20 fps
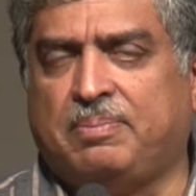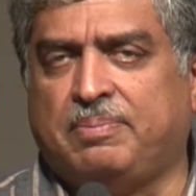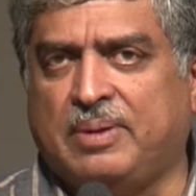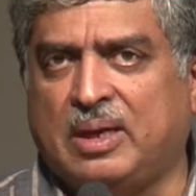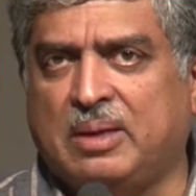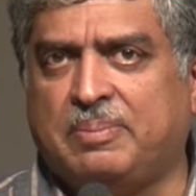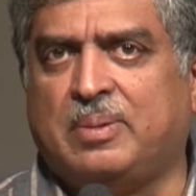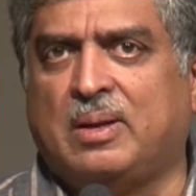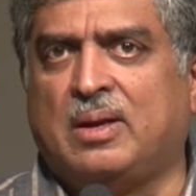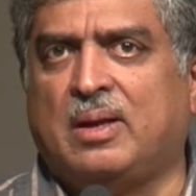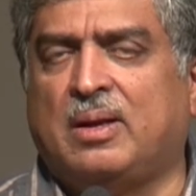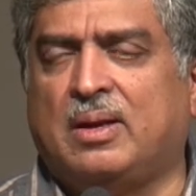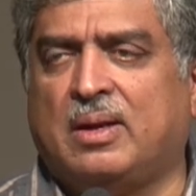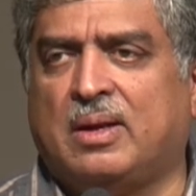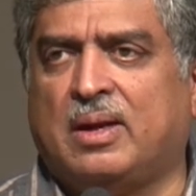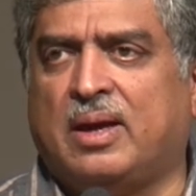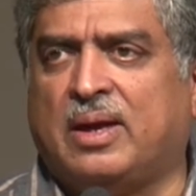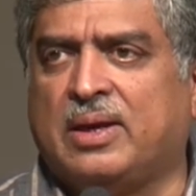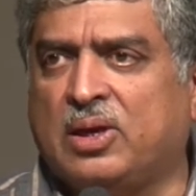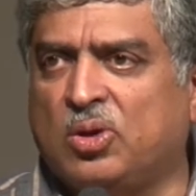people
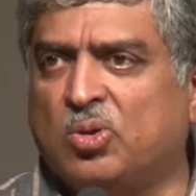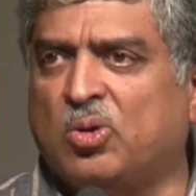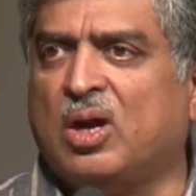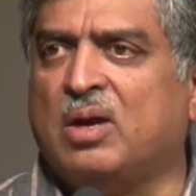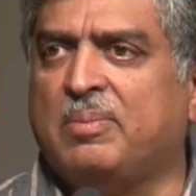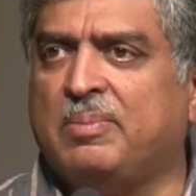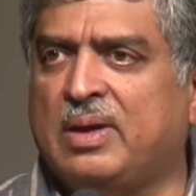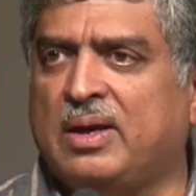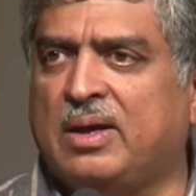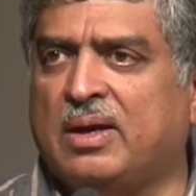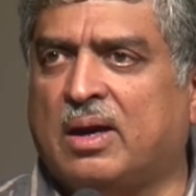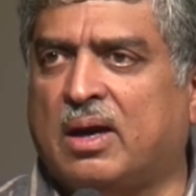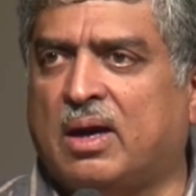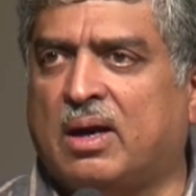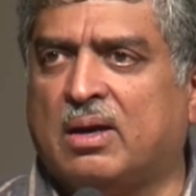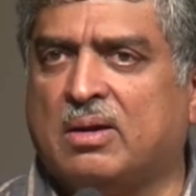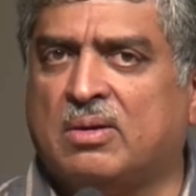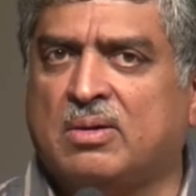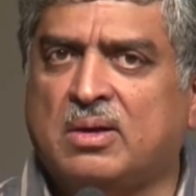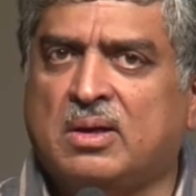like you and me
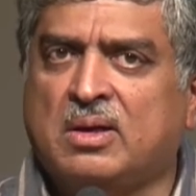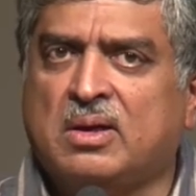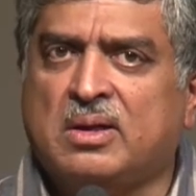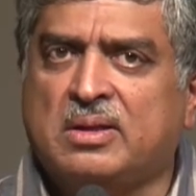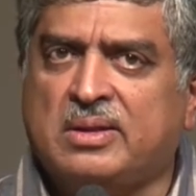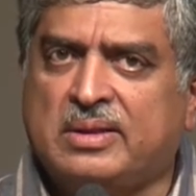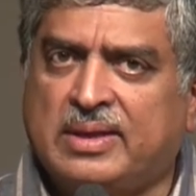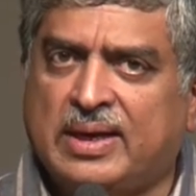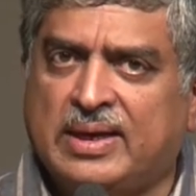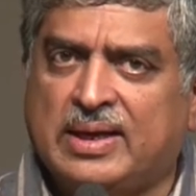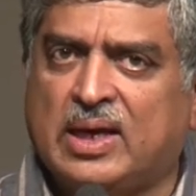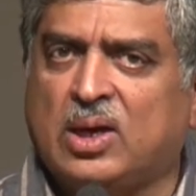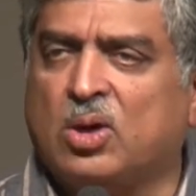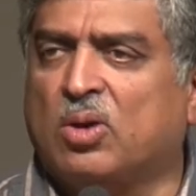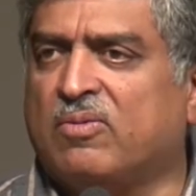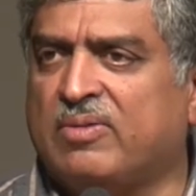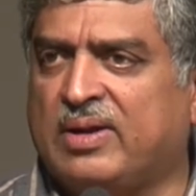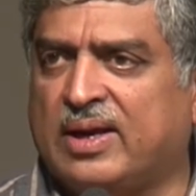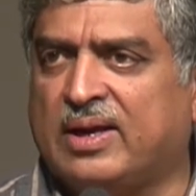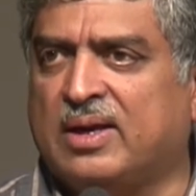are thinking
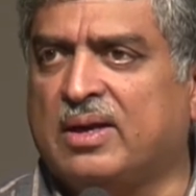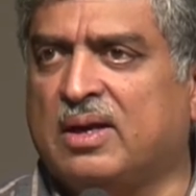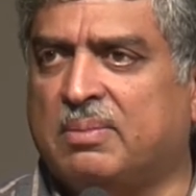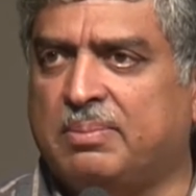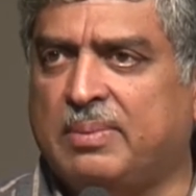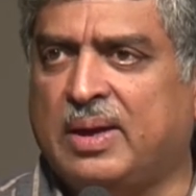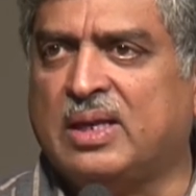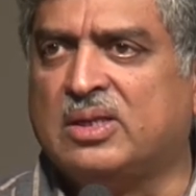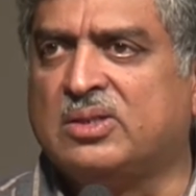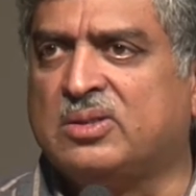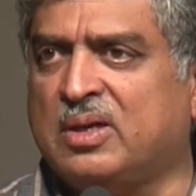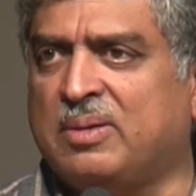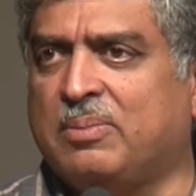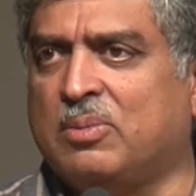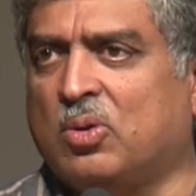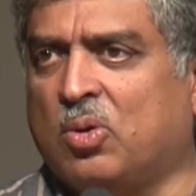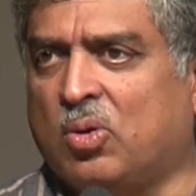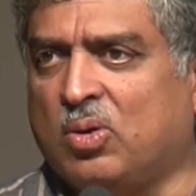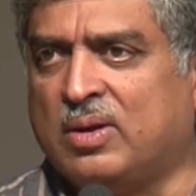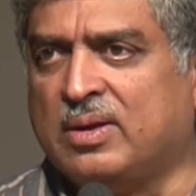of taking a mainstream
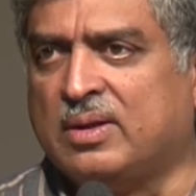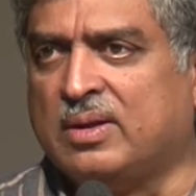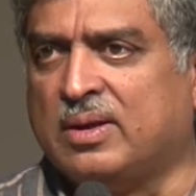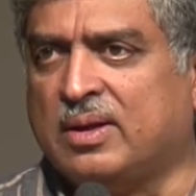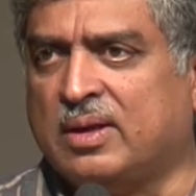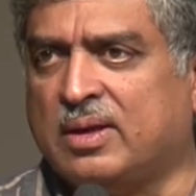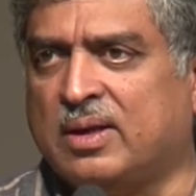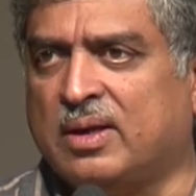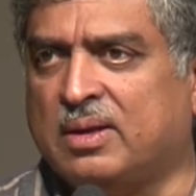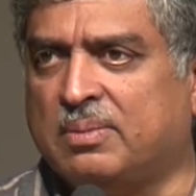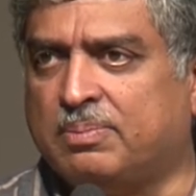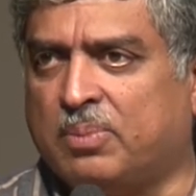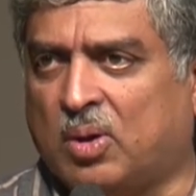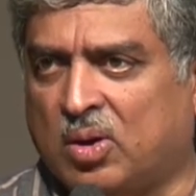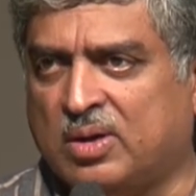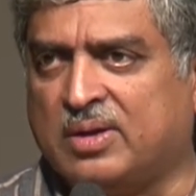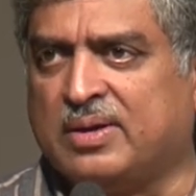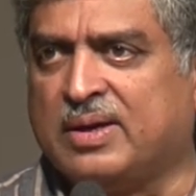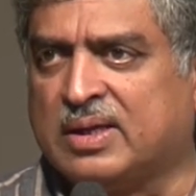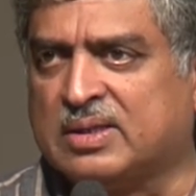role in
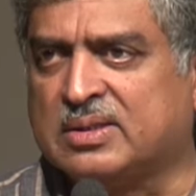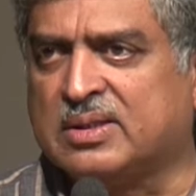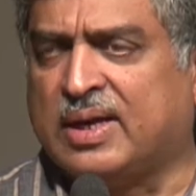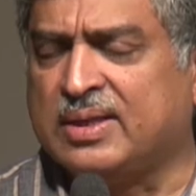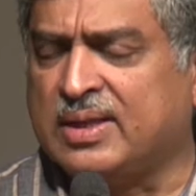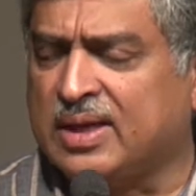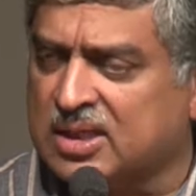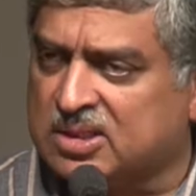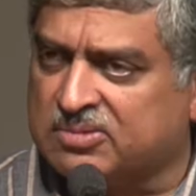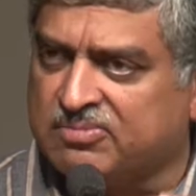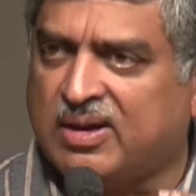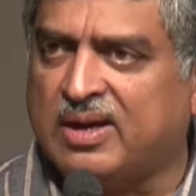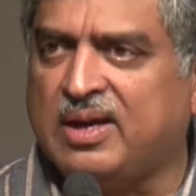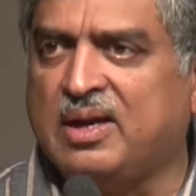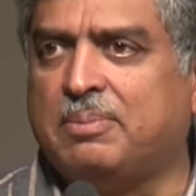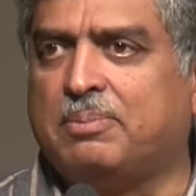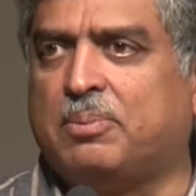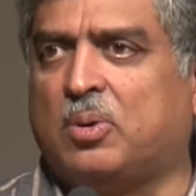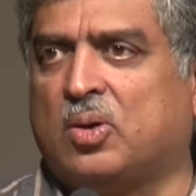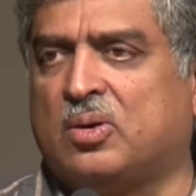politics. I think it's very
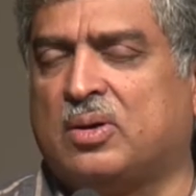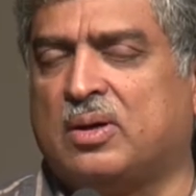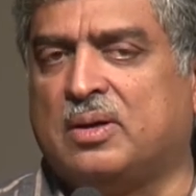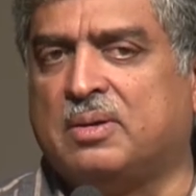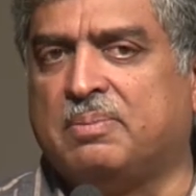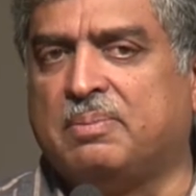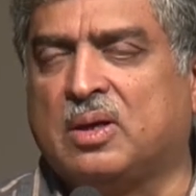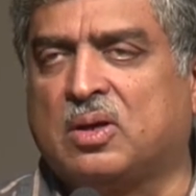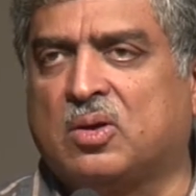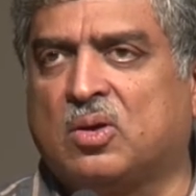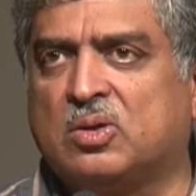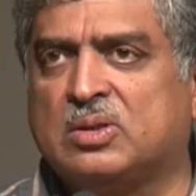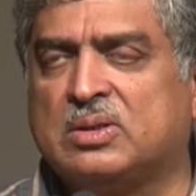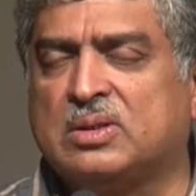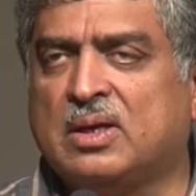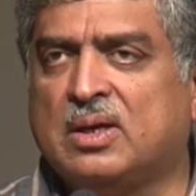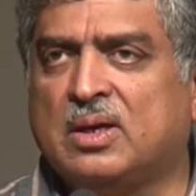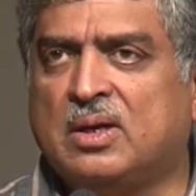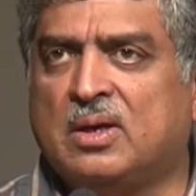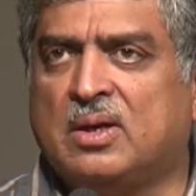important because
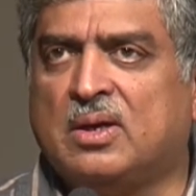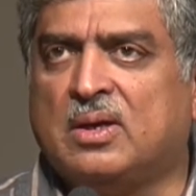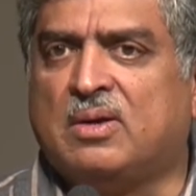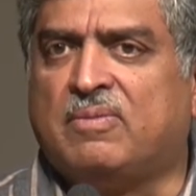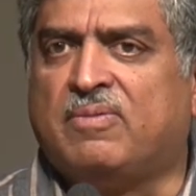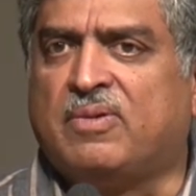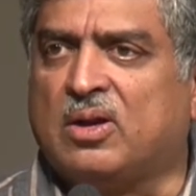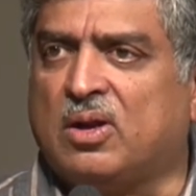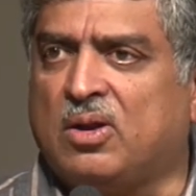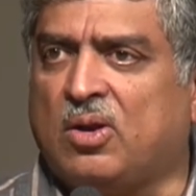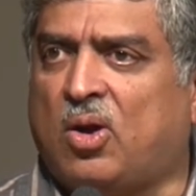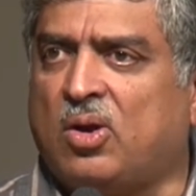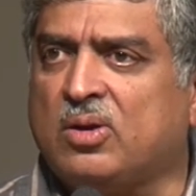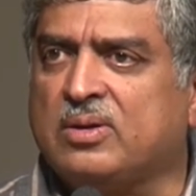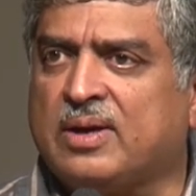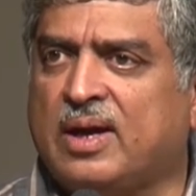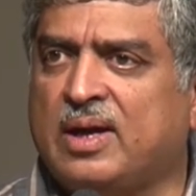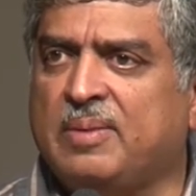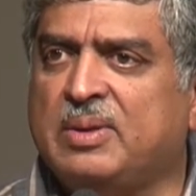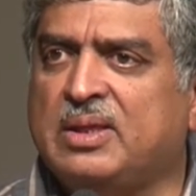for a long
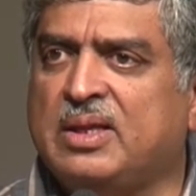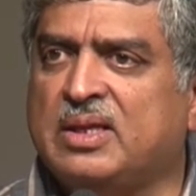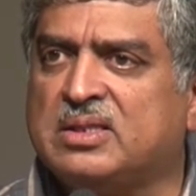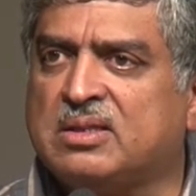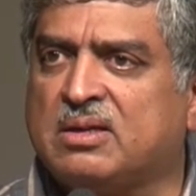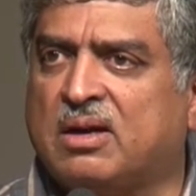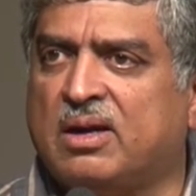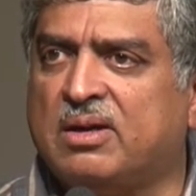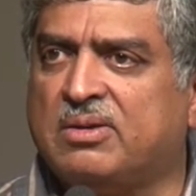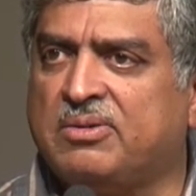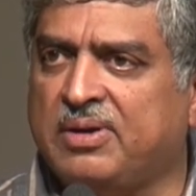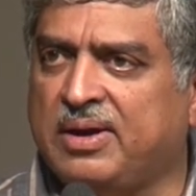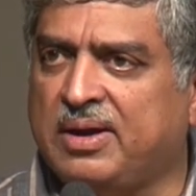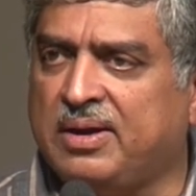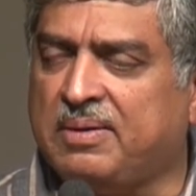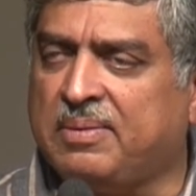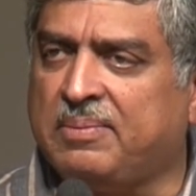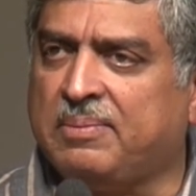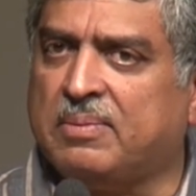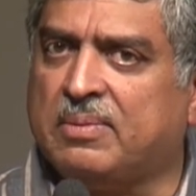time in this
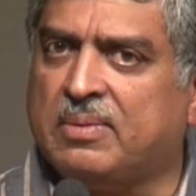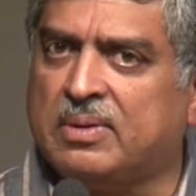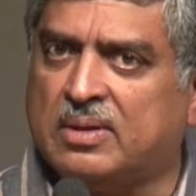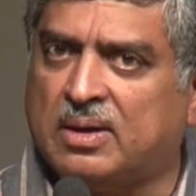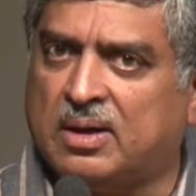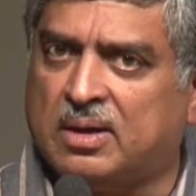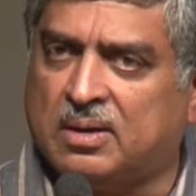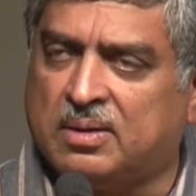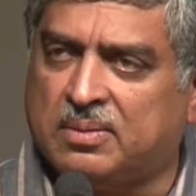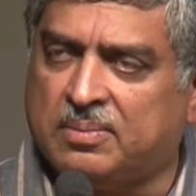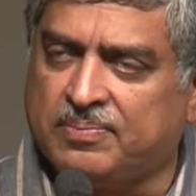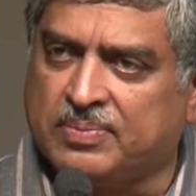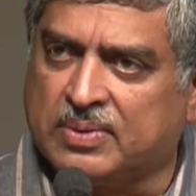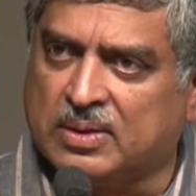country, the